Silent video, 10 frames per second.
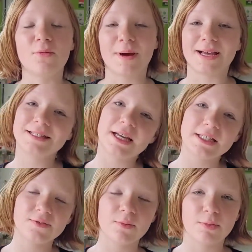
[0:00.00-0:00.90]
my science
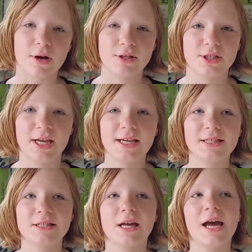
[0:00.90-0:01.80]
fair project,